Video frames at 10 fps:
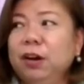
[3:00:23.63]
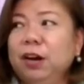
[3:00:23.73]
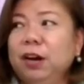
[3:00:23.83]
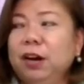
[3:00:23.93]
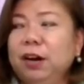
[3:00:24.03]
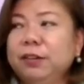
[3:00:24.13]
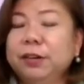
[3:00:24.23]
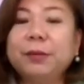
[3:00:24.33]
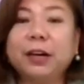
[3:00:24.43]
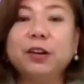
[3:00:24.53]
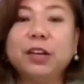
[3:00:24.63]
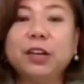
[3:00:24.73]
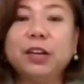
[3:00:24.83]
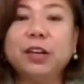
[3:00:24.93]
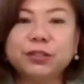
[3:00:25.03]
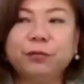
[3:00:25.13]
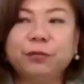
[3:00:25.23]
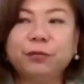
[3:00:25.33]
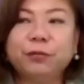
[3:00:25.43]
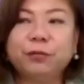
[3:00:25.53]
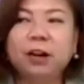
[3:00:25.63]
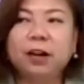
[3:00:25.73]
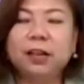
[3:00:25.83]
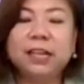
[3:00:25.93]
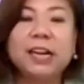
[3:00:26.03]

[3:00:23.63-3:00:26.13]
the regulations for